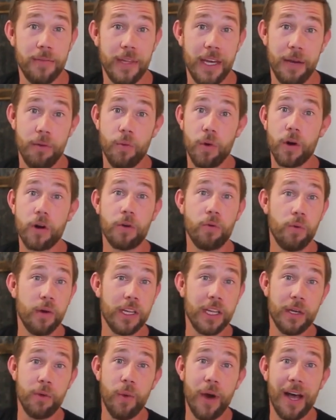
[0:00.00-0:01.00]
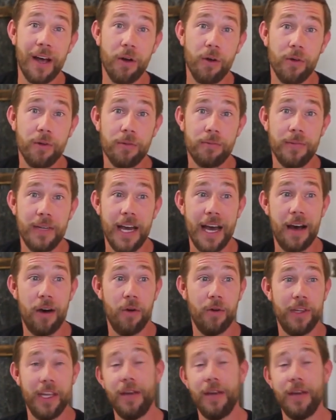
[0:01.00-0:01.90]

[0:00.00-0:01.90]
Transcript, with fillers: They work really well. Now,